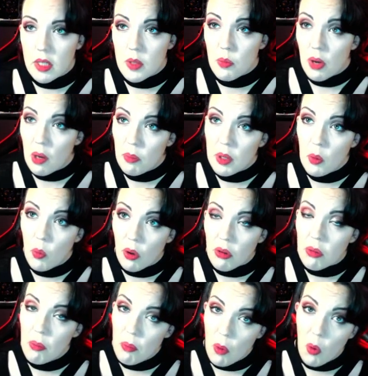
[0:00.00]
It's probably
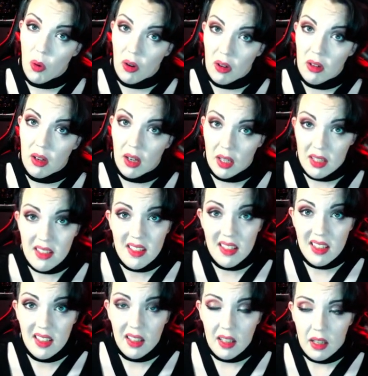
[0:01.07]
worth more,
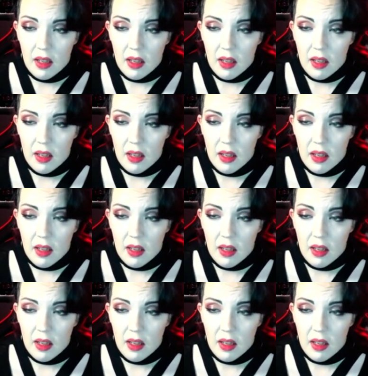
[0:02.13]
honestly,